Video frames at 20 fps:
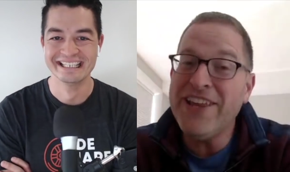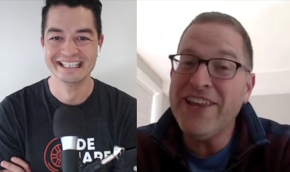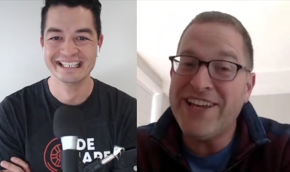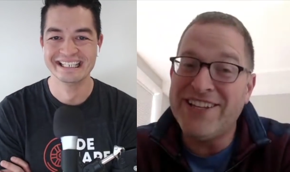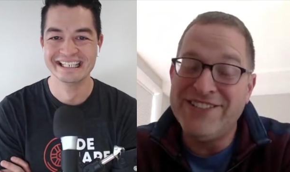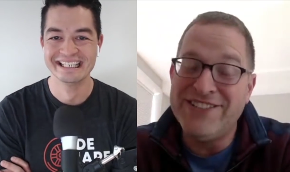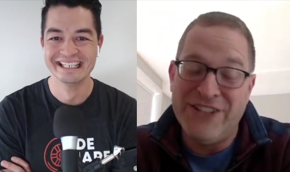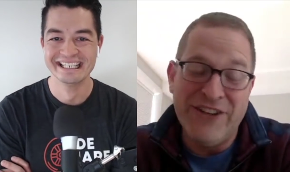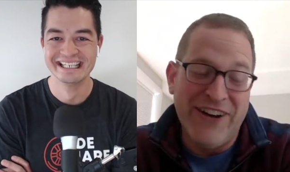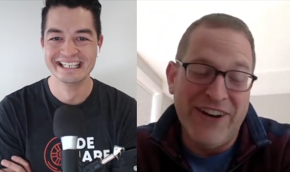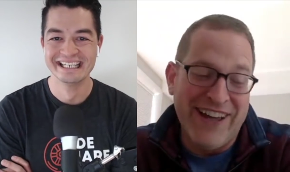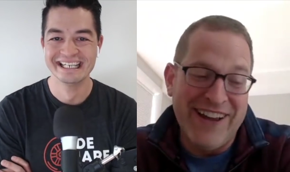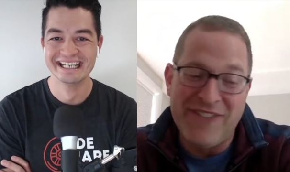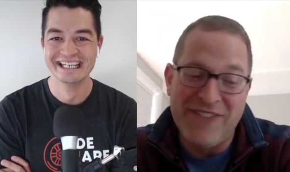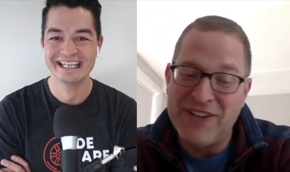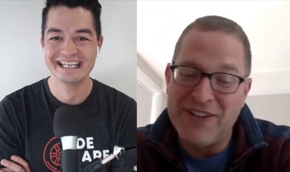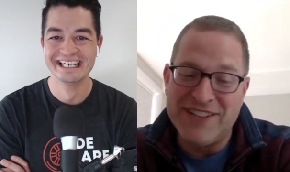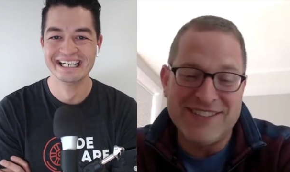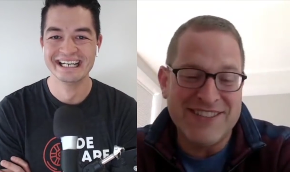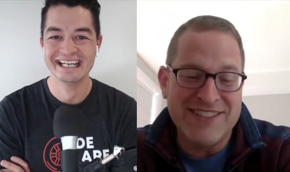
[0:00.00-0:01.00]
Speaker 1: really do it it
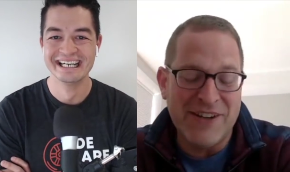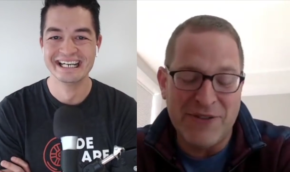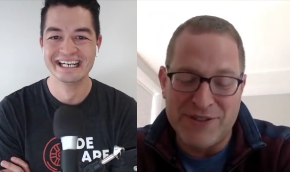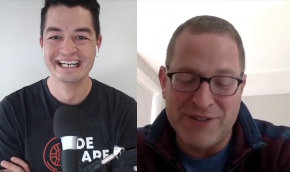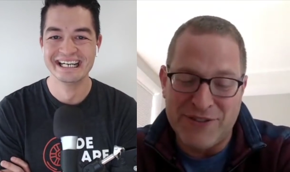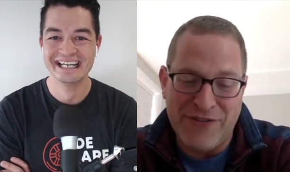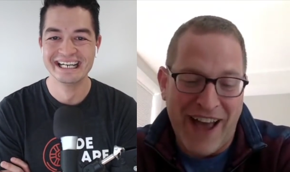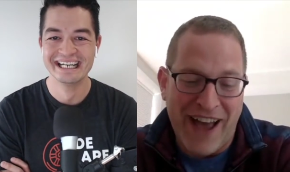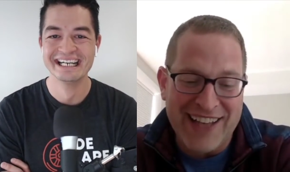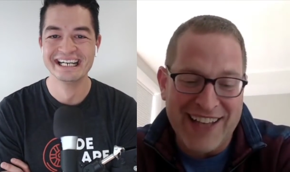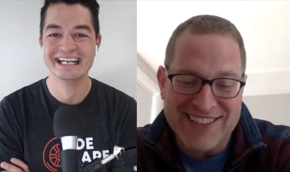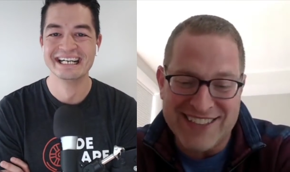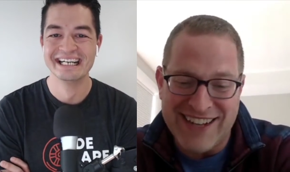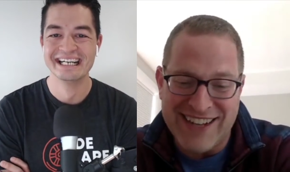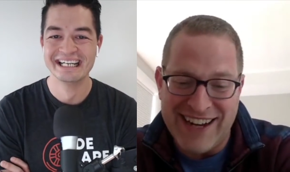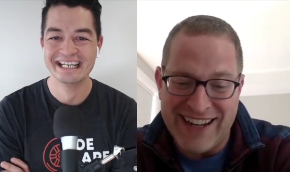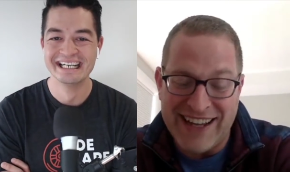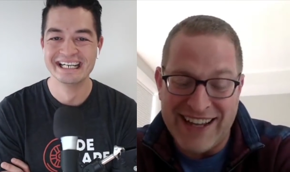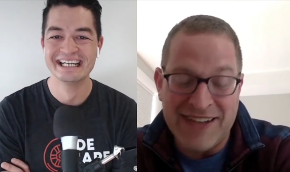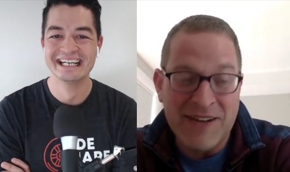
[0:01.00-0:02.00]
was it was
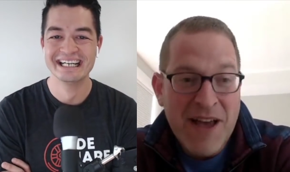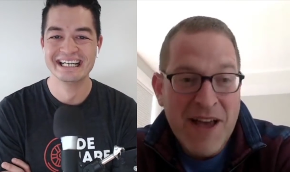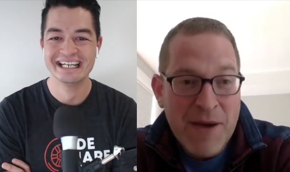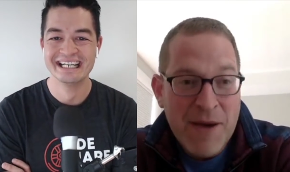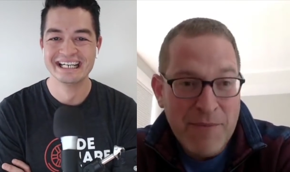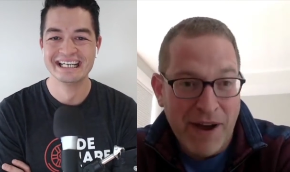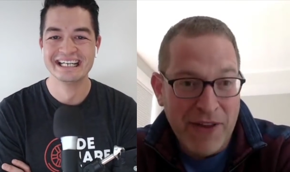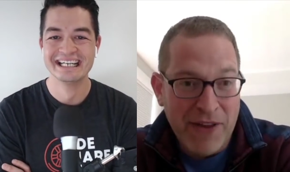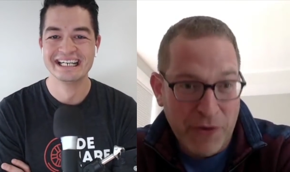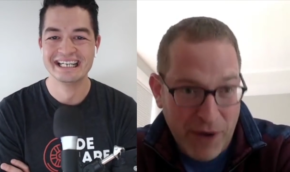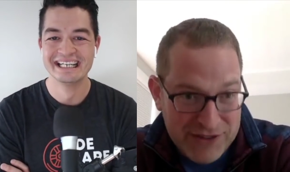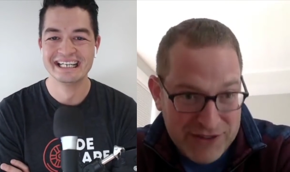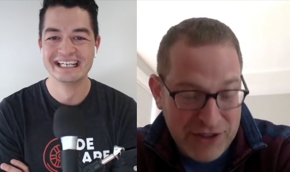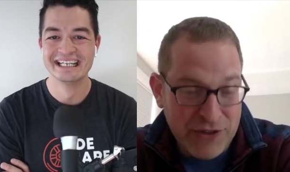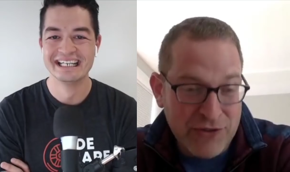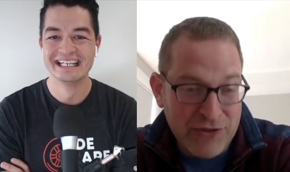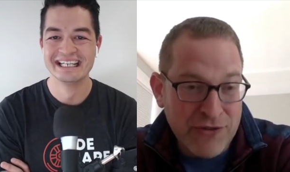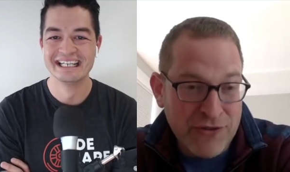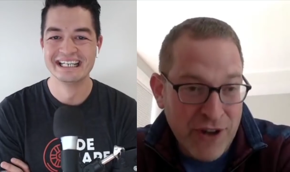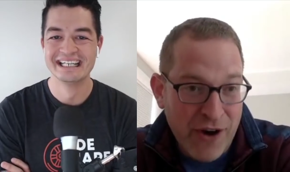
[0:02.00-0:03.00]
fascinating by the way
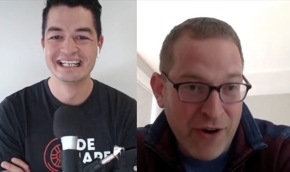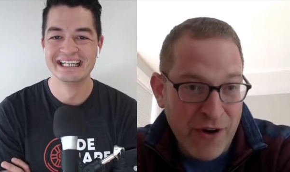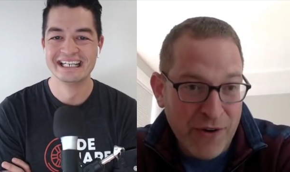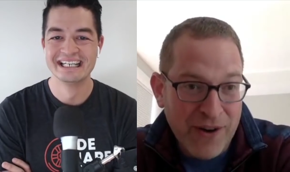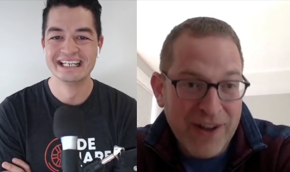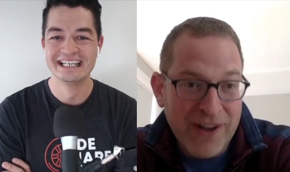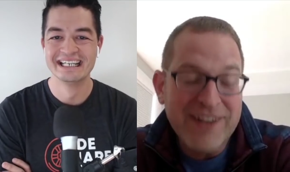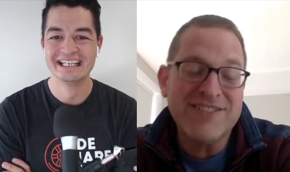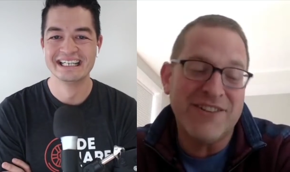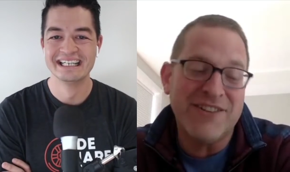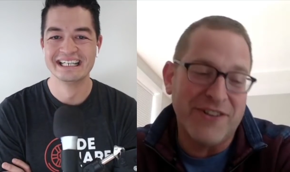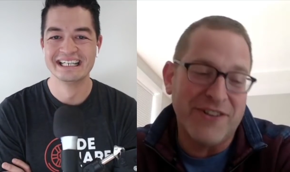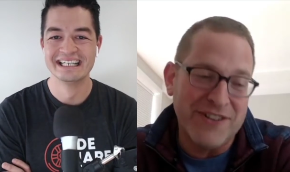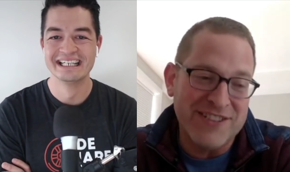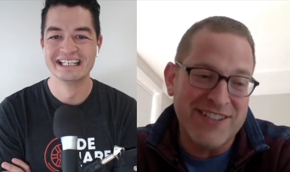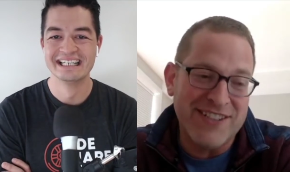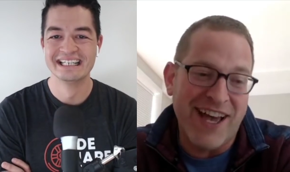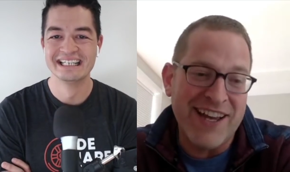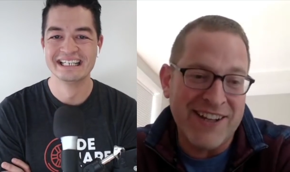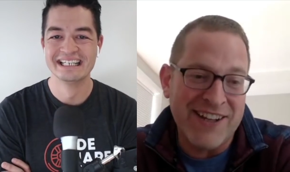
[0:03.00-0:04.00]
do you know here's a little
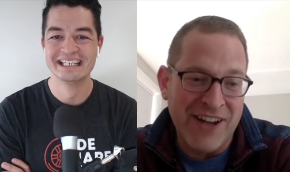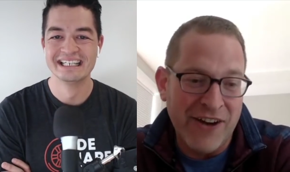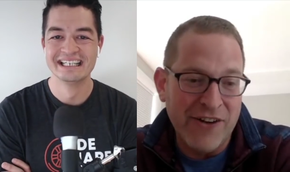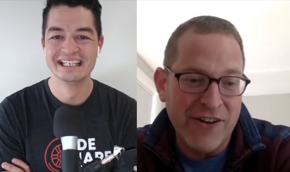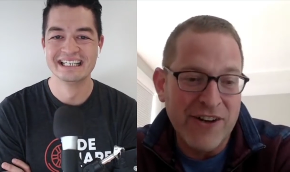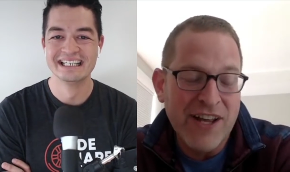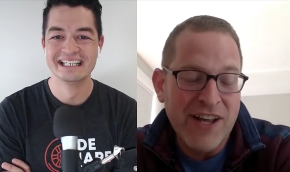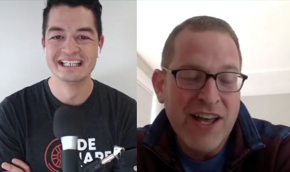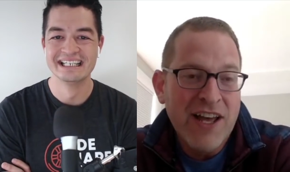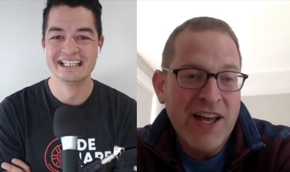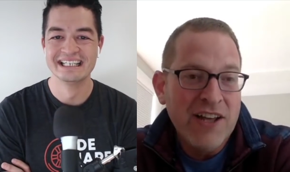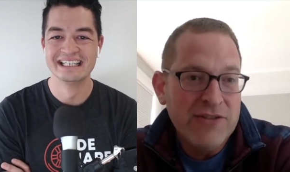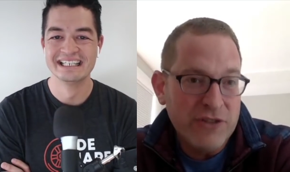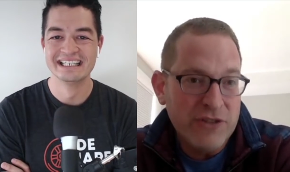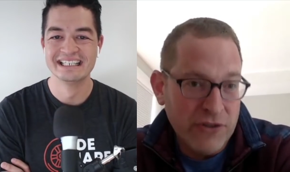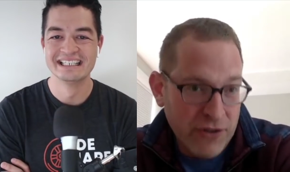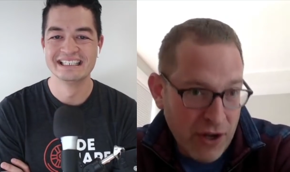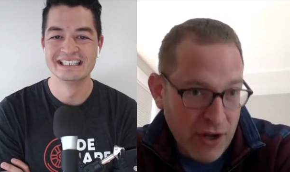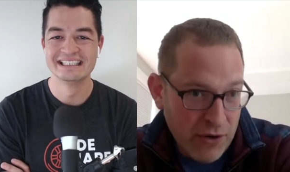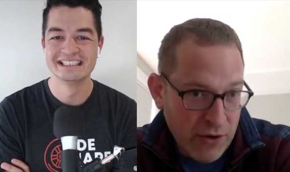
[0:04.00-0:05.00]
side note do
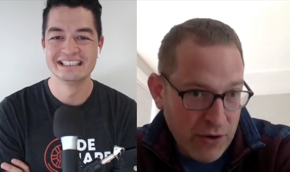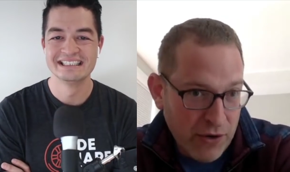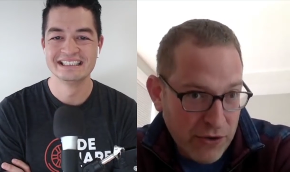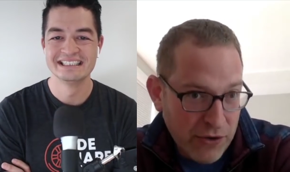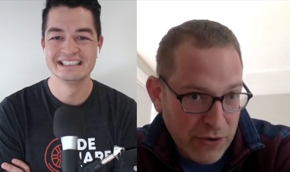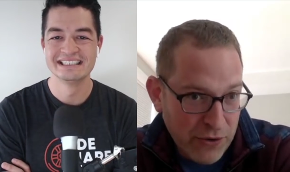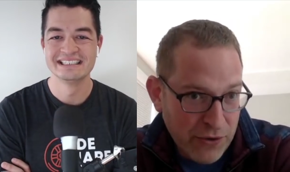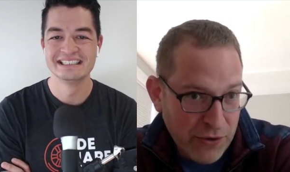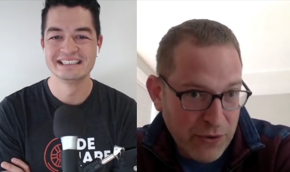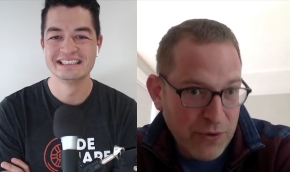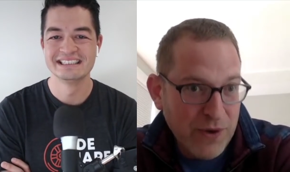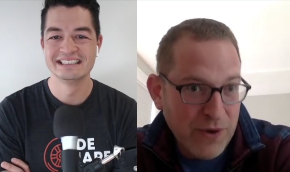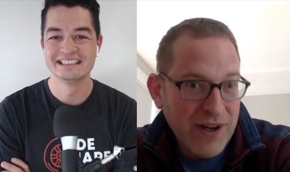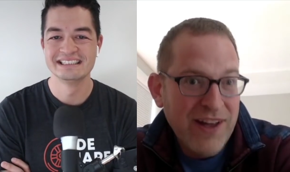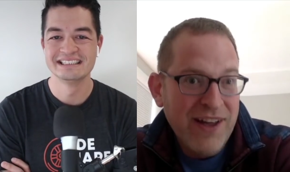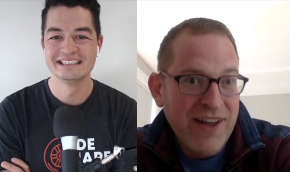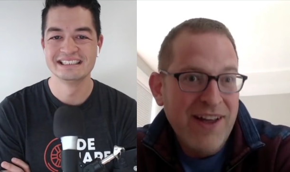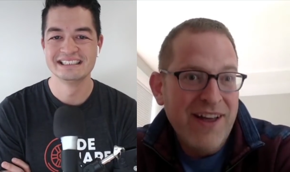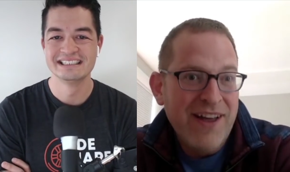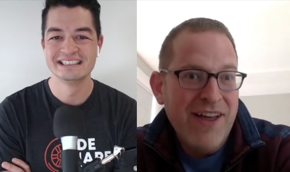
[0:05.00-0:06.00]
you know who
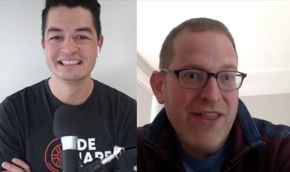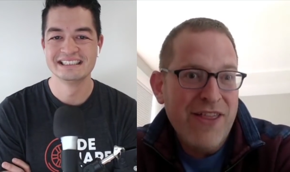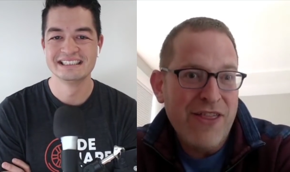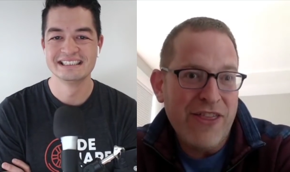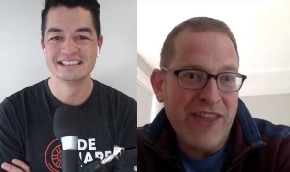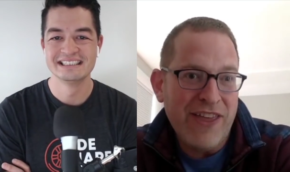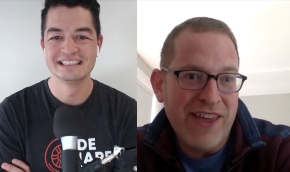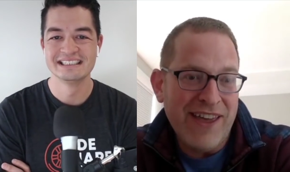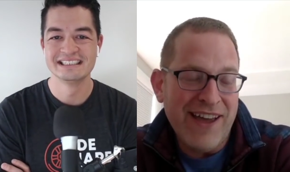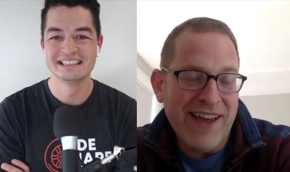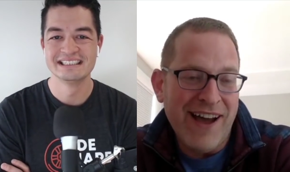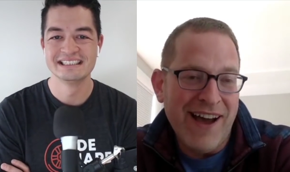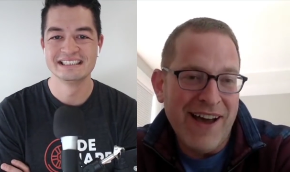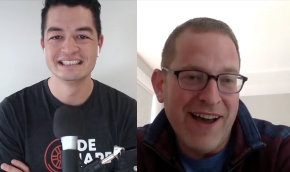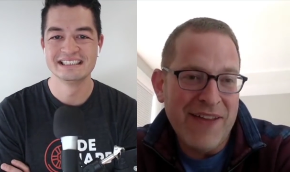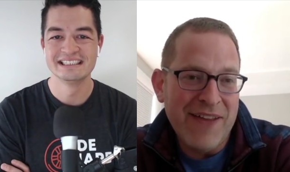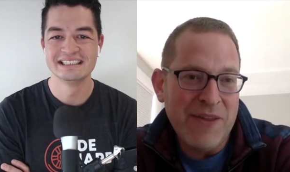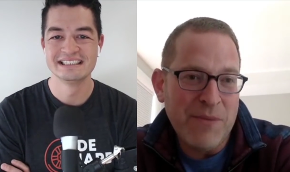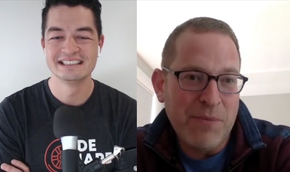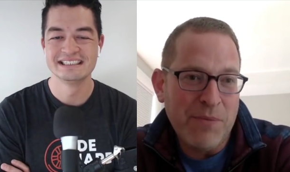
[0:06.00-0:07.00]
the
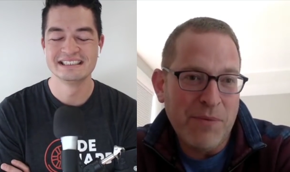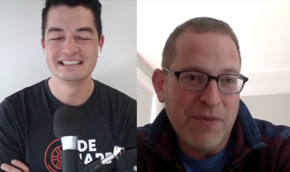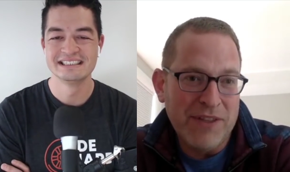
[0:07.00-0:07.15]
uh, the,